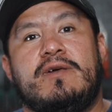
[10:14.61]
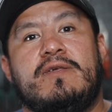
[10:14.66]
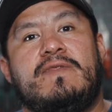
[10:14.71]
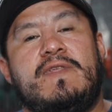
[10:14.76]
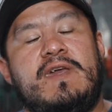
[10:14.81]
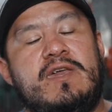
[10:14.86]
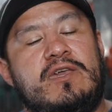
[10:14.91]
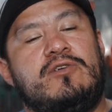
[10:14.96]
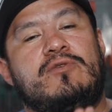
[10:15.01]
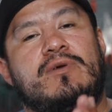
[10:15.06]

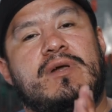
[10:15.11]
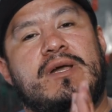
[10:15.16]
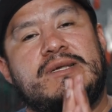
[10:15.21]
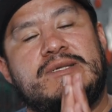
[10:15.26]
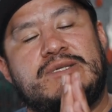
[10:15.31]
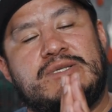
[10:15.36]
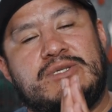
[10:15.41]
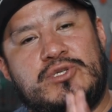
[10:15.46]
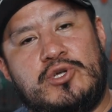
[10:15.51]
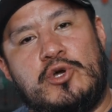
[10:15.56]
Thank you
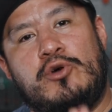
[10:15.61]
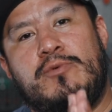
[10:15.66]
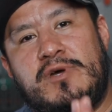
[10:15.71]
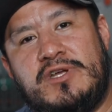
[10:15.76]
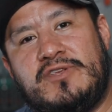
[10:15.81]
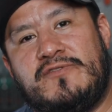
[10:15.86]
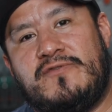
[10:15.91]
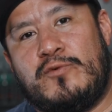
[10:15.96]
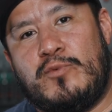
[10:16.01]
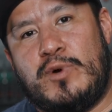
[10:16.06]
guys so
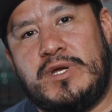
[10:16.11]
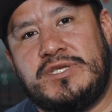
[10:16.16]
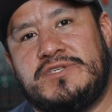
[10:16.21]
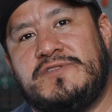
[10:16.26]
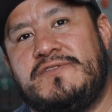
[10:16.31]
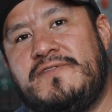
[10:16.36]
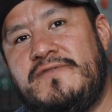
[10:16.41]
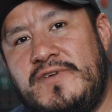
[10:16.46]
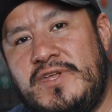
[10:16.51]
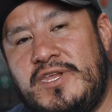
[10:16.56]
much for
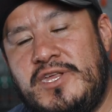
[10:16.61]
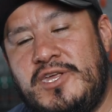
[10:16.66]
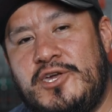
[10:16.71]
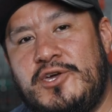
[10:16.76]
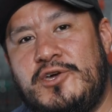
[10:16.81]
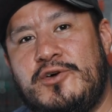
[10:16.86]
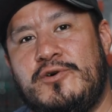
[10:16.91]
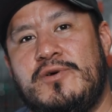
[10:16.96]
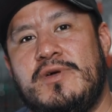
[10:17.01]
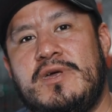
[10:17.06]
watching the
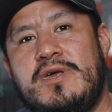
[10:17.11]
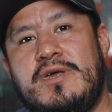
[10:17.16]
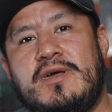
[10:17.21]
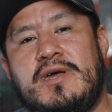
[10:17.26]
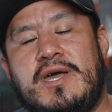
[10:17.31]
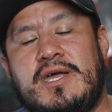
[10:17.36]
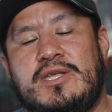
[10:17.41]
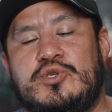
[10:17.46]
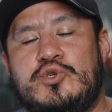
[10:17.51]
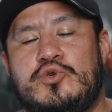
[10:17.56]
video.
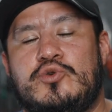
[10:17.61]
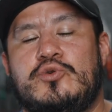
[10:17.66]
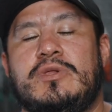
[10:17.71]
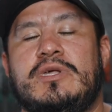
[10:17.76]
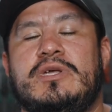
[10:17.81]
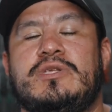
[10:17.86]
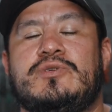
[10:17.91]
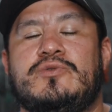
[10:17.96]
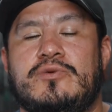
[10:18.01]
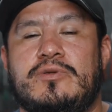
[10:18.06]
I
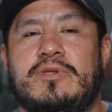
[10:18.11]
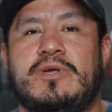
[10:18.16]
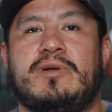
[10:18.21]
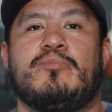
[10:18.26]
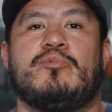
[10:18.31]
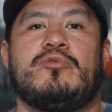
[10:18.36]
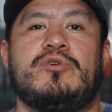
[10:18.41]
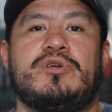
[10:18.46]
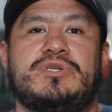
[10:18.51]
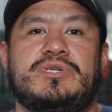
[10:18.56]
truly, truly
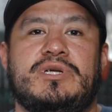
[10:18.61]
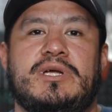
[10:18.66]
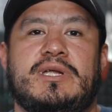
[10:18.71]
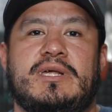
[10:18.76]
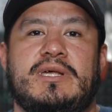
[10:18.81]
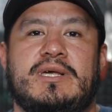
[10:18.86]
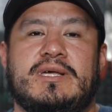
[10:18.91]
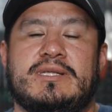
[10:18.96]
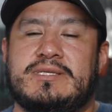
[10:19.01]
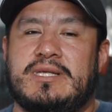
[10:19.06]
appreciate
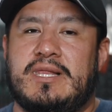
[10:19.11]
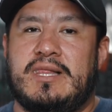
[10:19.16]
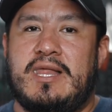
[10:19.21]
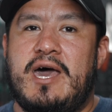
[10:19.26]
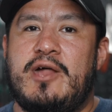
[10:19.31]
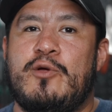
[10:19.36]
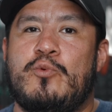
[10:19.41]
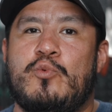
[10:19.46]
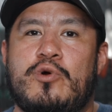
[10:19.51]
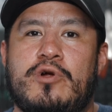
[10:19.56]
it. It's a
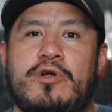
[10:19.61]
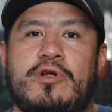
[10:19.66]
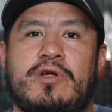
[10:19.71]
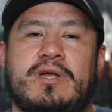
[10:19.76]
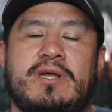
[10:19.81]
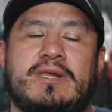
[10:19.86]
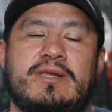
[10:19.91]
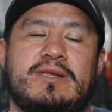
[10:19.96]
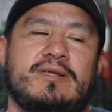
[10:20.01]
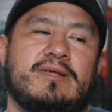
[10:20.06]
lot of
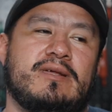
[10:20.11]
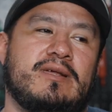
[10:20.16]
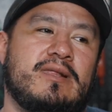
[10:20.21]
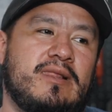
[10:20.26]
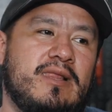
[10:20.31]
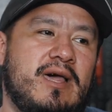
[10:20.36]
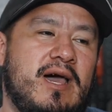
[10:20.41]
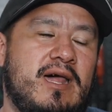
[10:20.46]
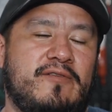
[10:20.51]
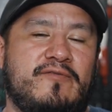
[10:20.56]
work and a
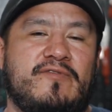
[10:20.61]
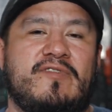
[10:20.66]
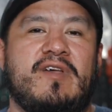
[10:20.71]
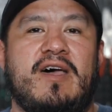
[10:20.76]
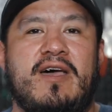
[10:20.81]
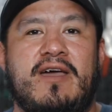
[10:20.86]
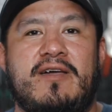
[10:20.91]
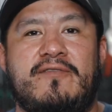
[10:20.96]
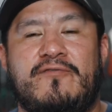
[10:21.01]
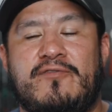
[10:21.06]
lot of
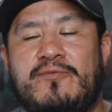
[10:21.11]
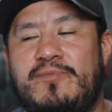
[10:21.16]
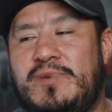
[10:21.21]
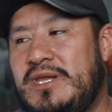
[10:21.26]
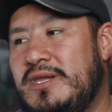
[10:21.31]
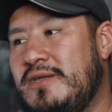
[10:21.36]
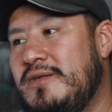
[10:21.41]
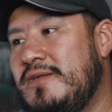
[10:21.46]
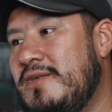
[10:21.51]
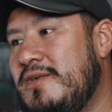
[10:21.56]
time for
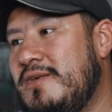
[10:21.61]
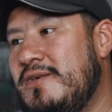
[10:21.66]
me to